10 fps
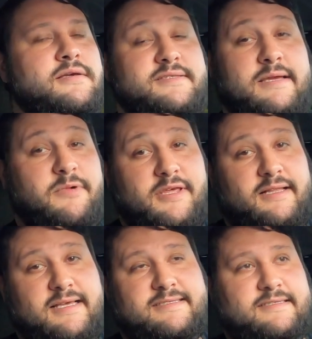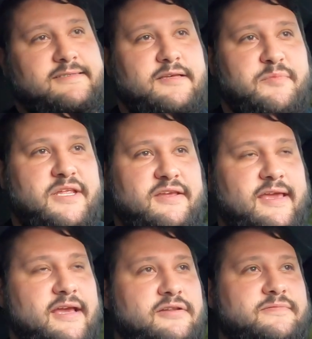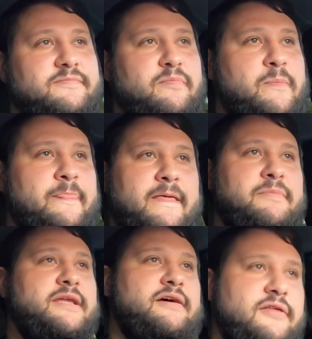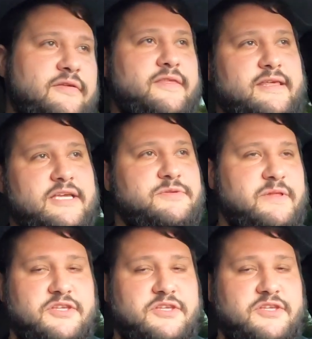Same with LSs. I mean, you can't, other than the engine, but